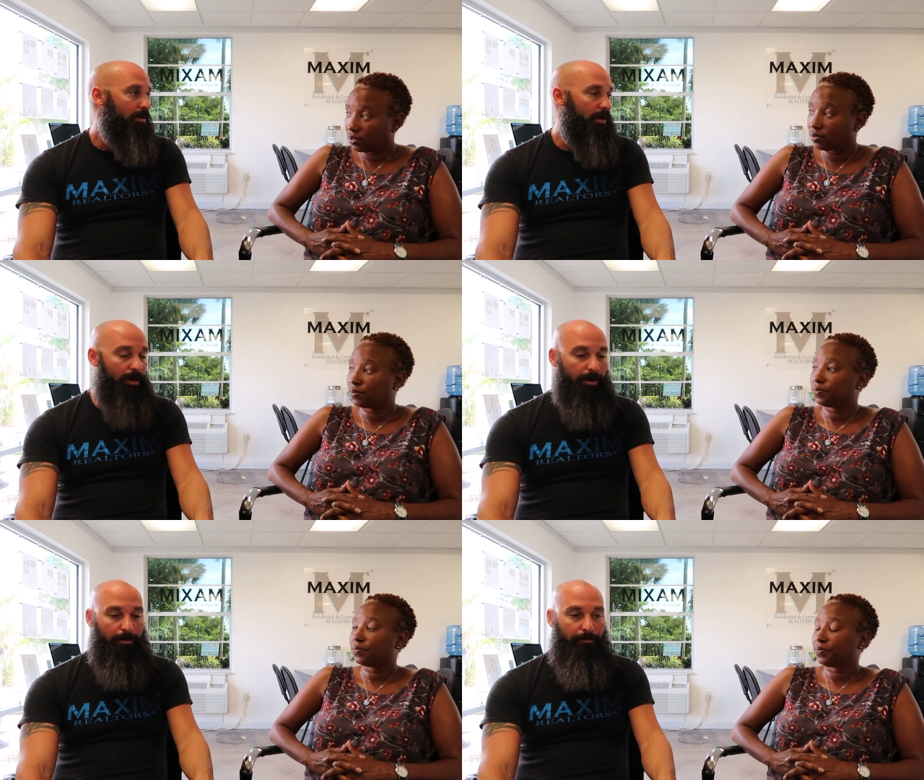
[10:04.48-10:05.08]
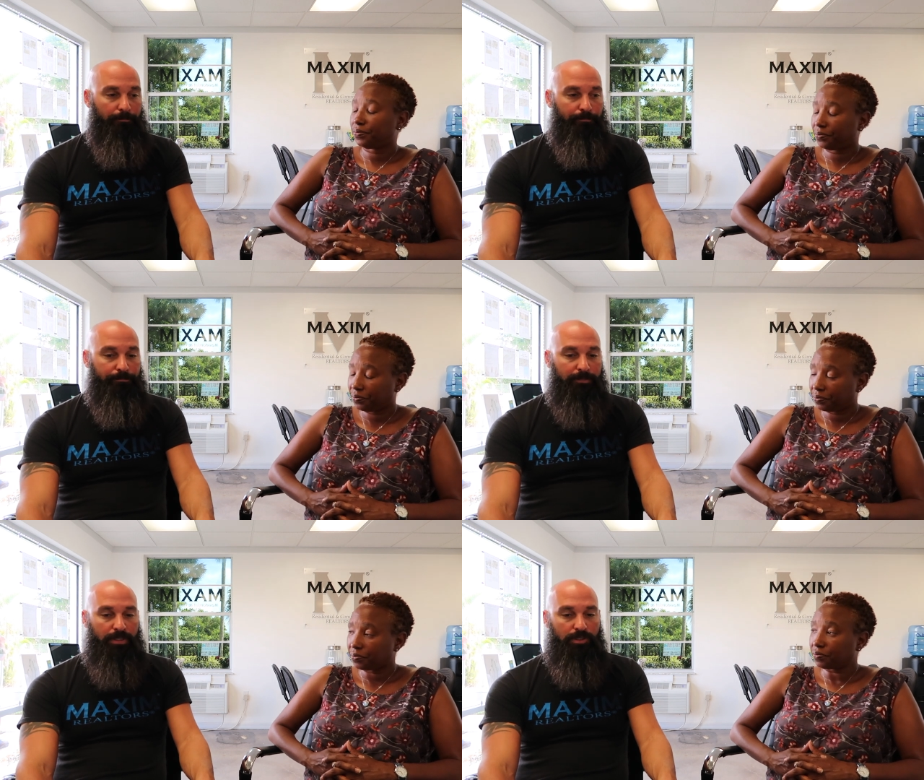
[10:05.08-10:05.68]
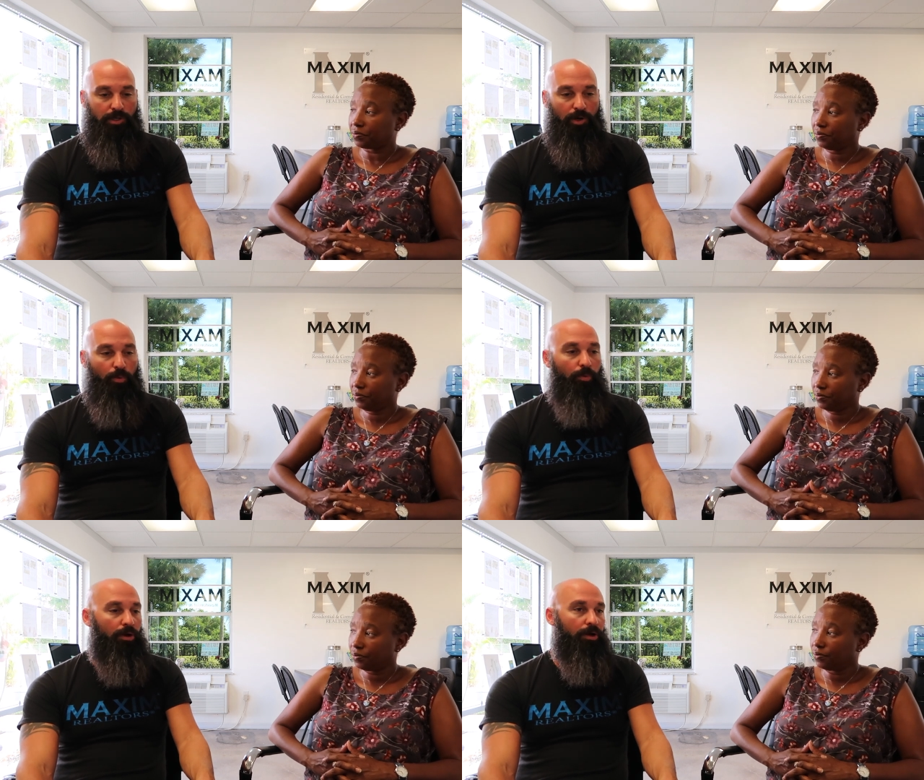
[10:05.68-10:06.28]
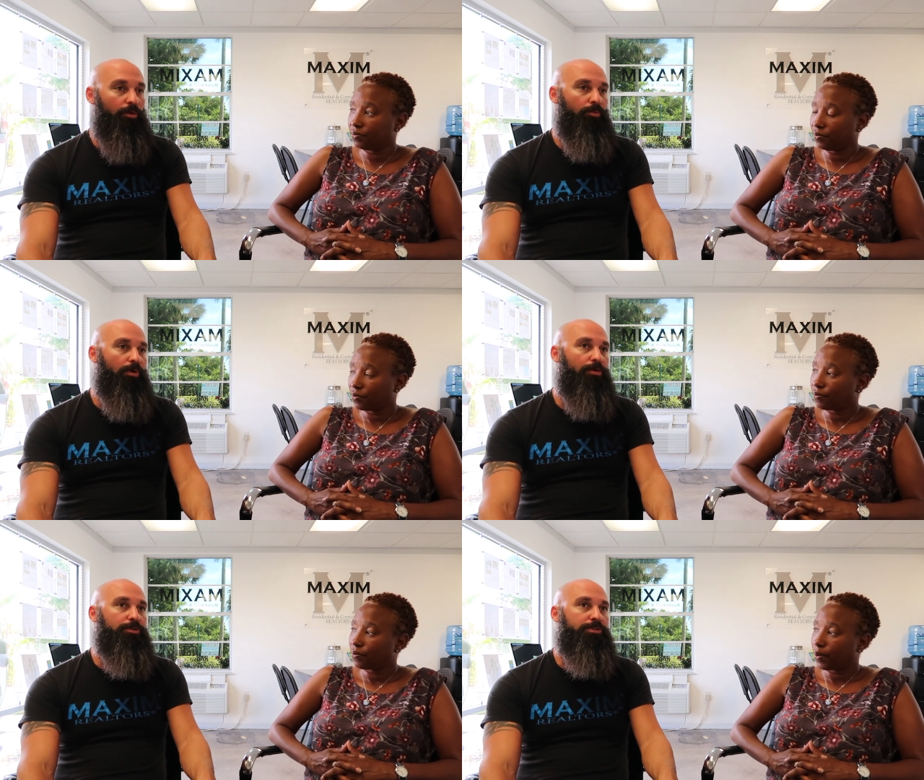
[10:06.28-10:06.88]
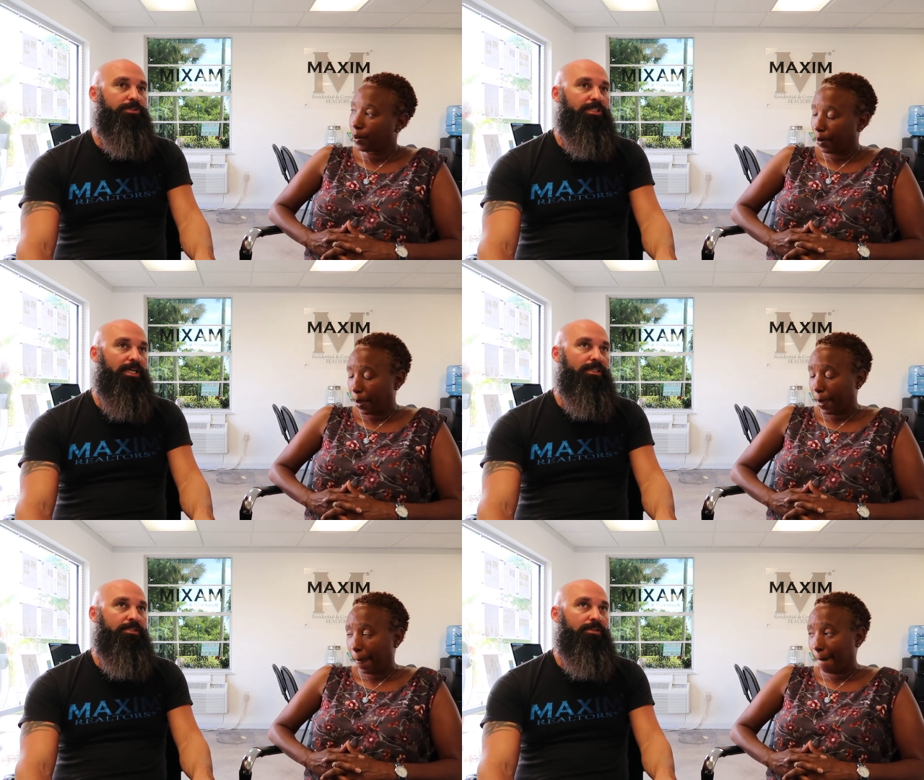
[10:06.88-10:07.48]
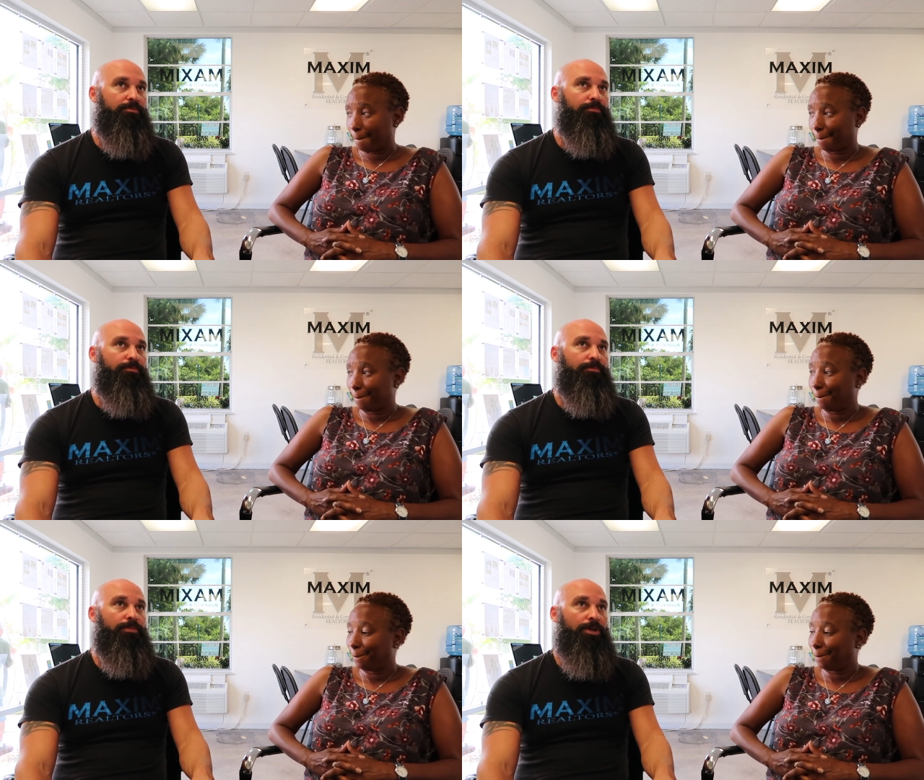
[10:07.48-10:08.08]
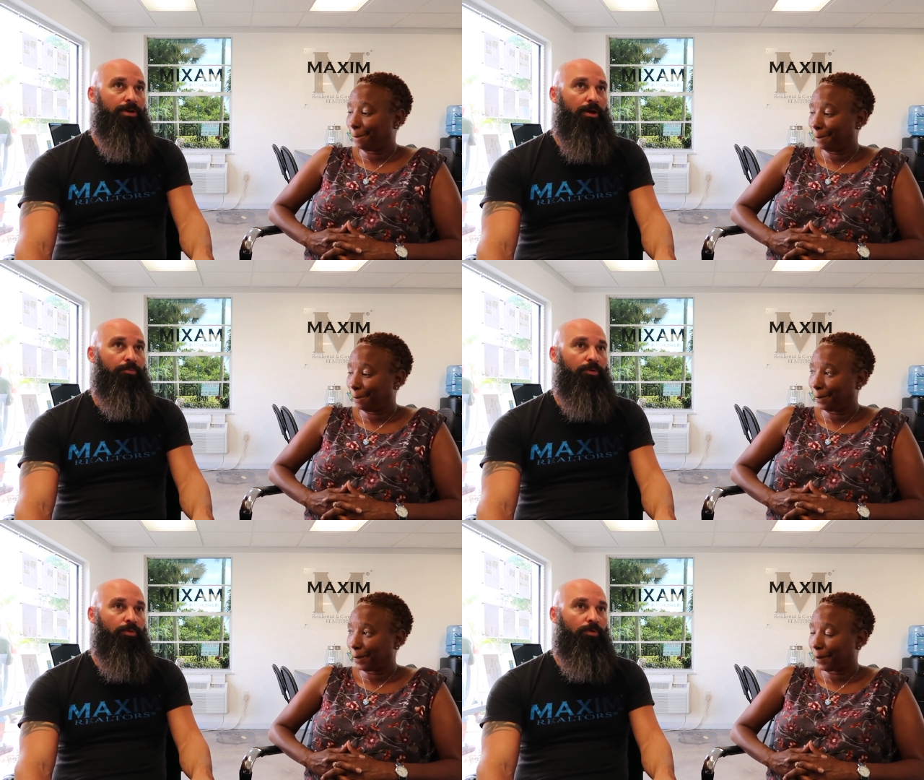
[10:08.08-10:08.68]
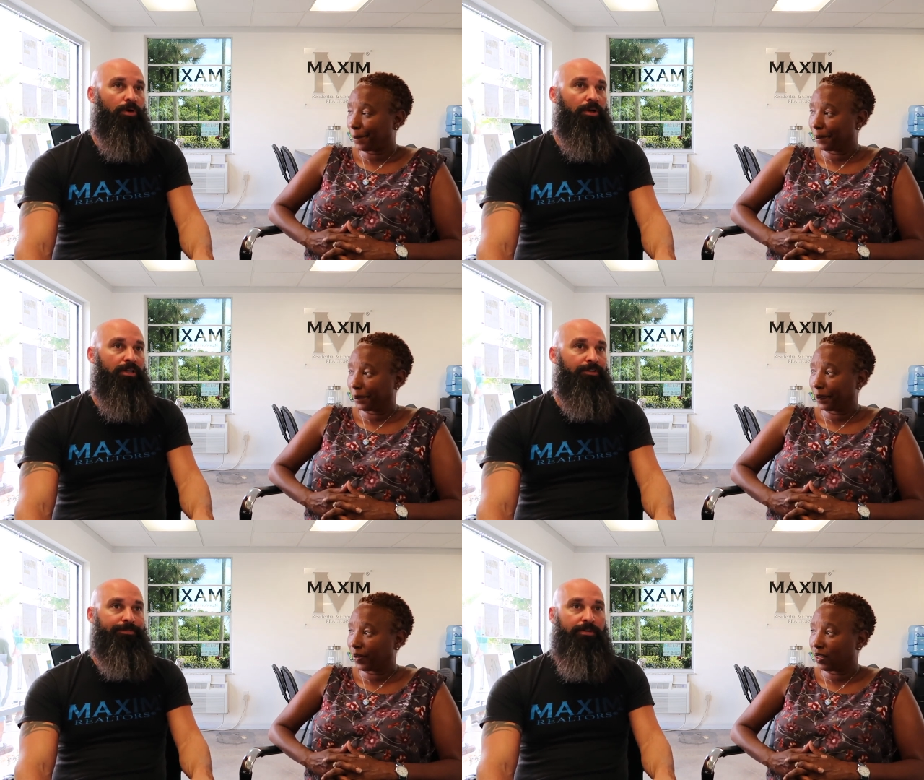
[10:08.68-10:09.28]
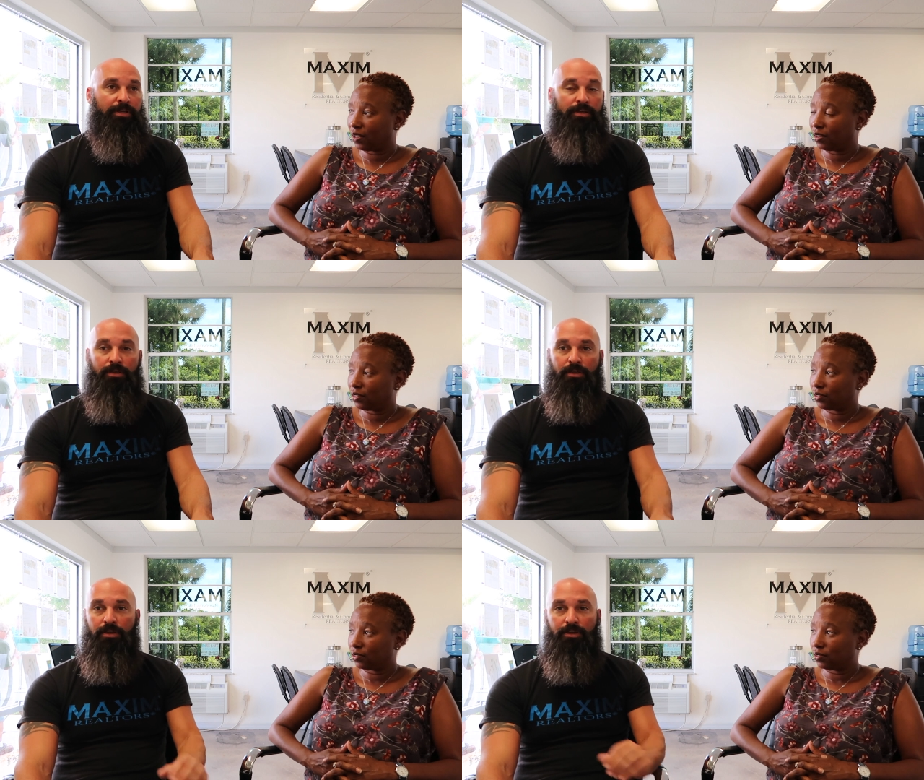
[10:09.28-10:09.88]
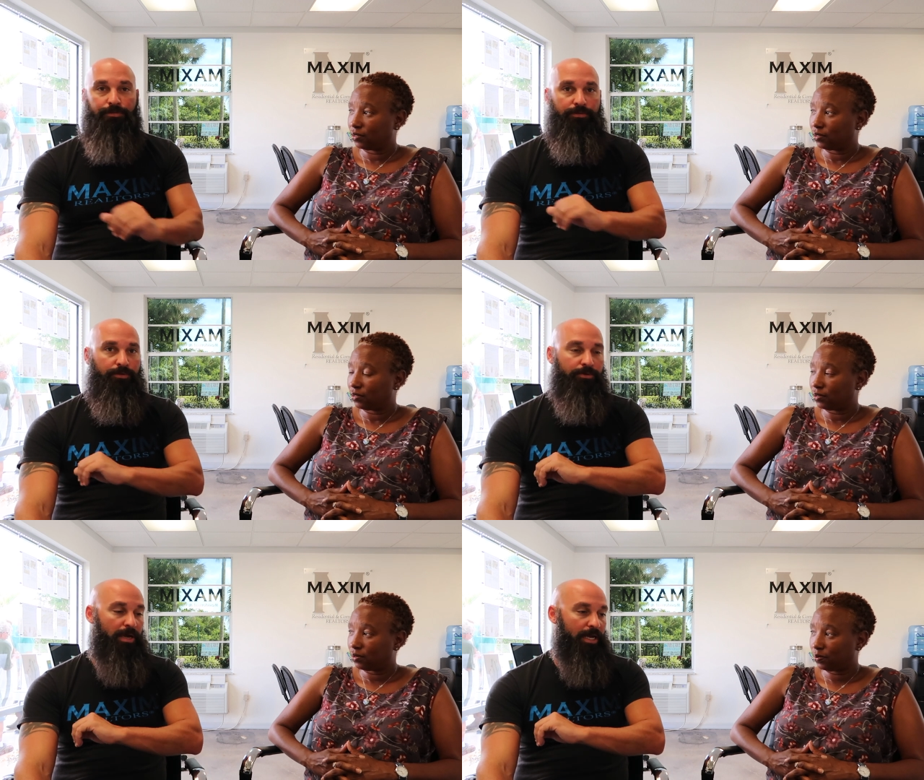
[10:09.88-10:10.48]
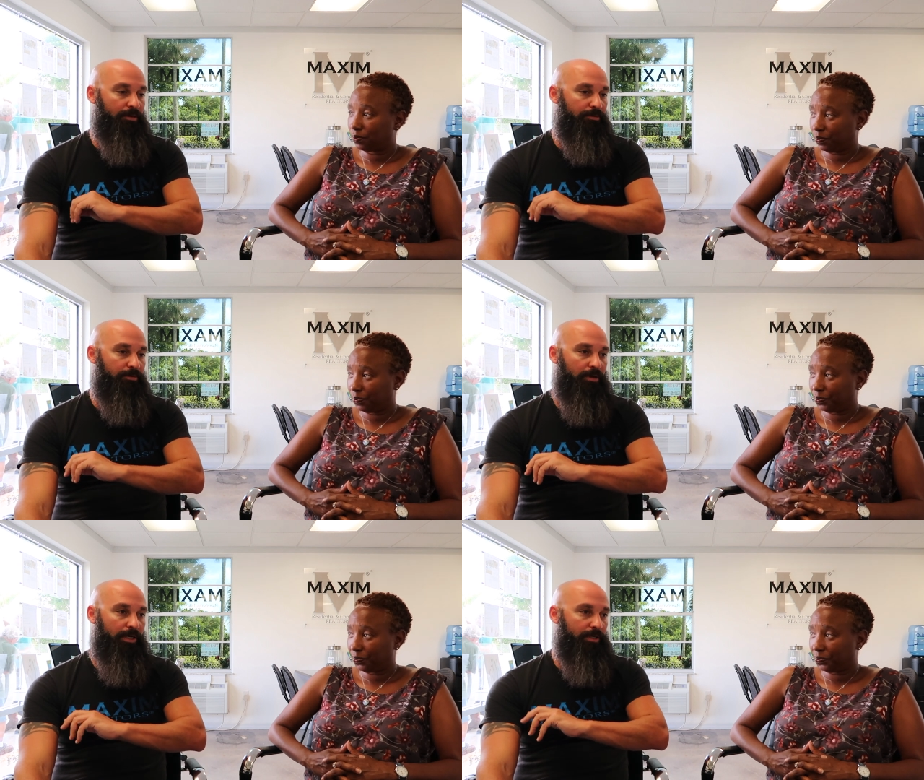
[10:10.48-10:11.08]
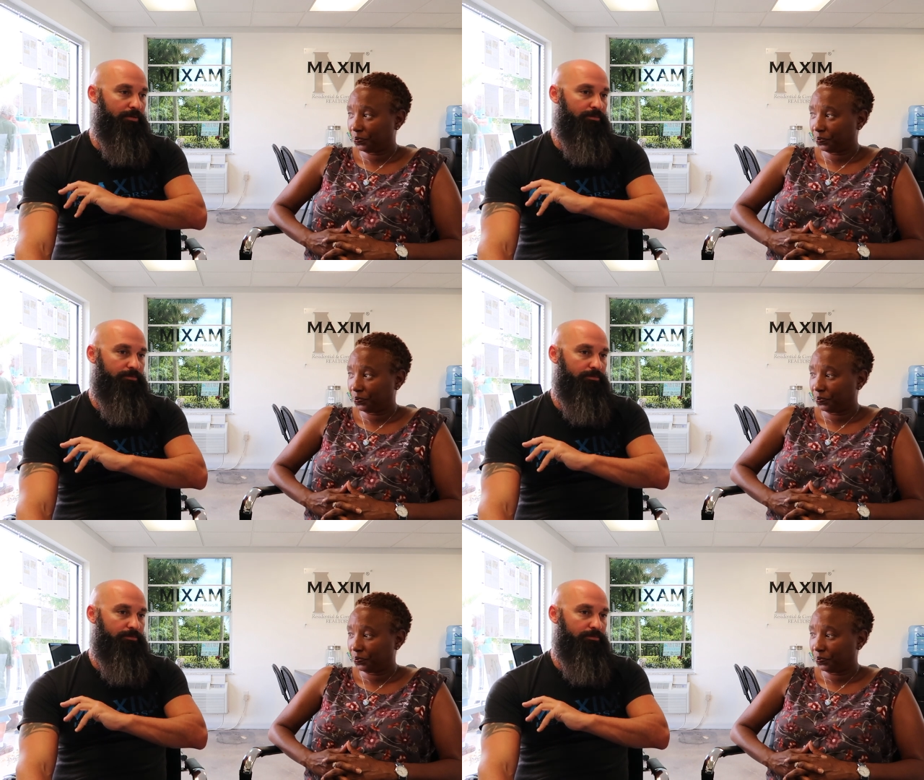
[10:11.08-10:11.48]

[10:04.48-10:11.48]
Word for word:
Speaker 1: Um, so what what would you say is the number one, if if you had to write